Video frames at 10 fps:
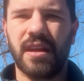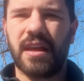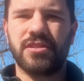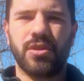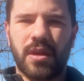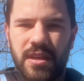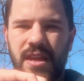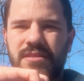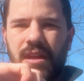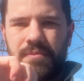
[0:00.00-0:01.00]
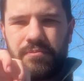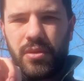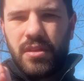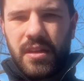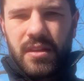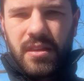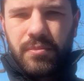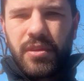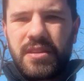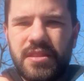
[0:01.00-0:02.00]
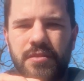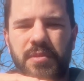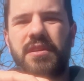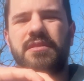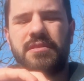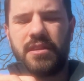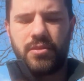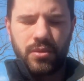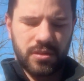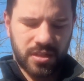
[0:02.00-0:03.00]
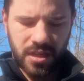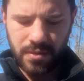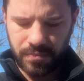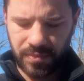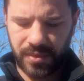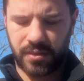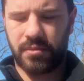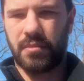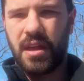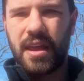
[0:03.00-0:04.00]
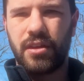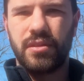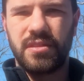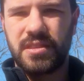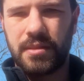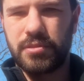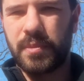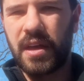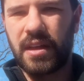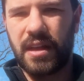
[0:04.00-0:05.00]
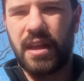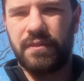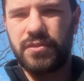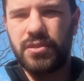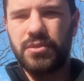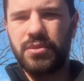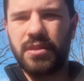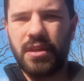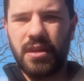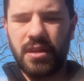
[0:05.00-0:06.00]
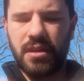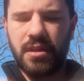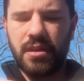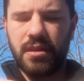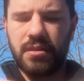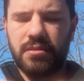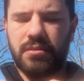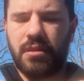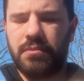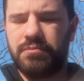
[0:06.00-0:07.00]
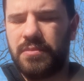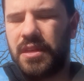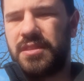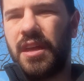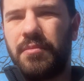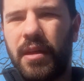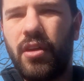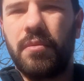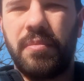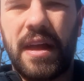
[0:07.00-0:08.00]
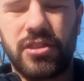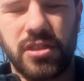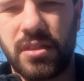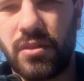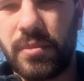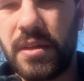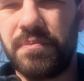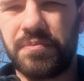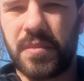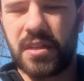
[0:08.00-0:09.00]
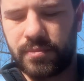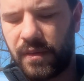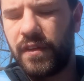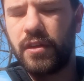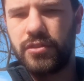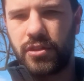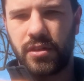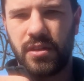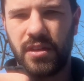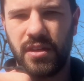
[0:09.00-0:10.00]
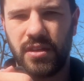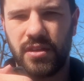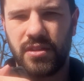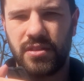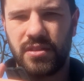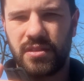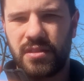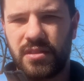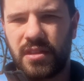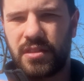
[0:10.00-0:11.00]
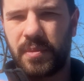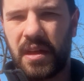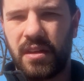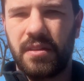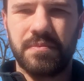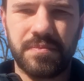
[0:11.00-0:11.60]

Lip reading: So yes, I'm pulling in the process, because in order to keep my anchor in the same spot, I have to, extend my arm back just a little bit, because my fingers are expanding.